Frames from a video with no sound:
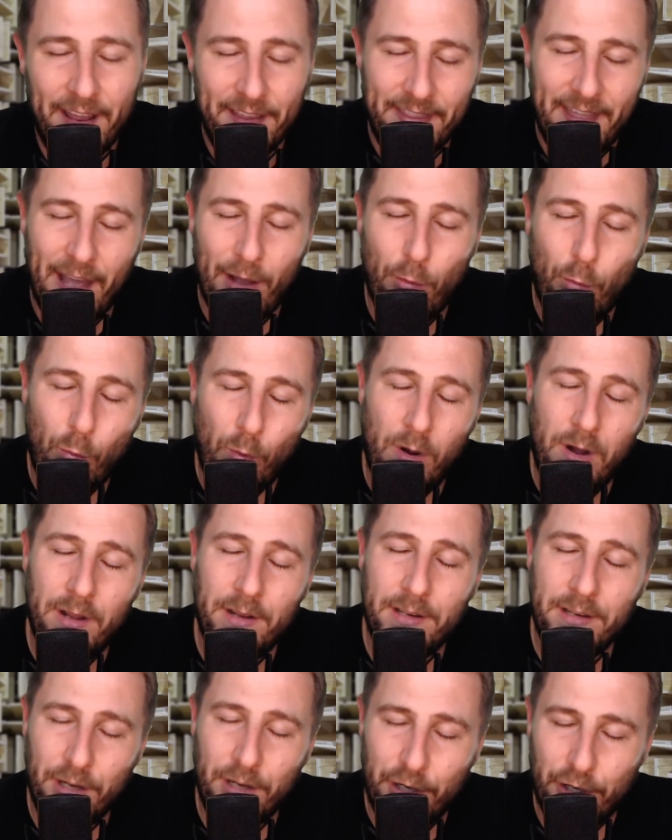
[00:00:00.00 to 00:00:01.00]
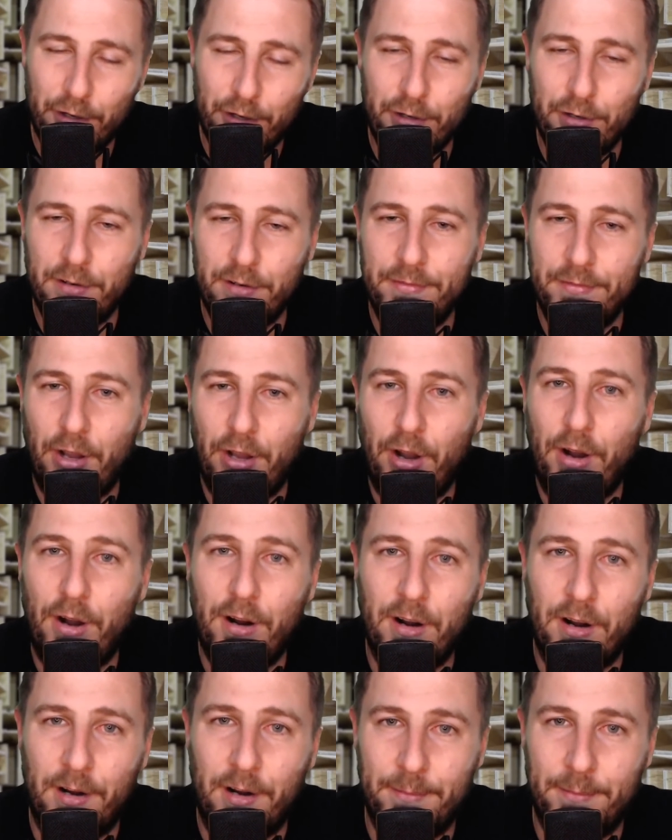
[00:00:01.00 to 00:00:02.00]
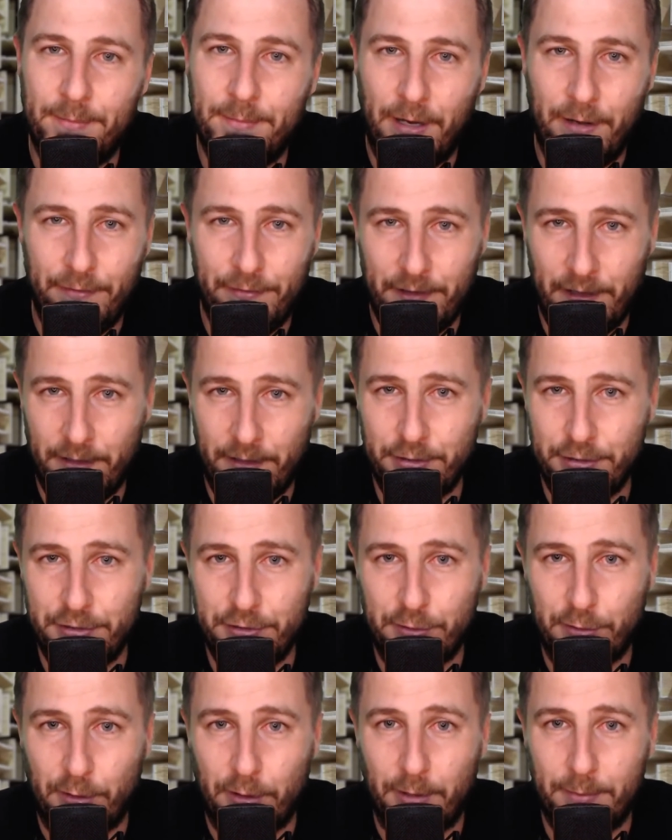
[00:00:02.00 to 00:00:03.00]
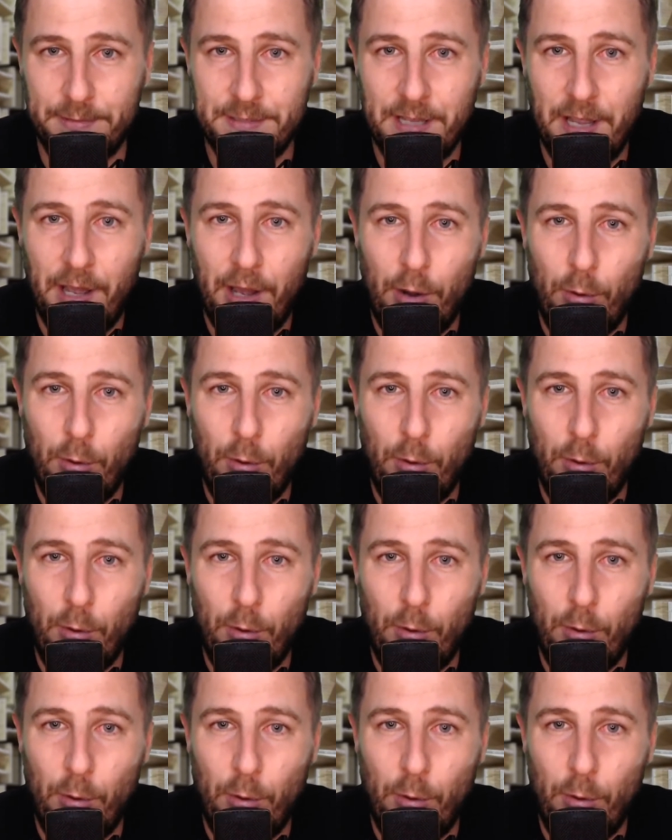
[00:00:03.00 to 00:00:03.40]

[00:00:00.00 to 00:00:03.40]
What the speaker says: that one curved arm of thunderstorms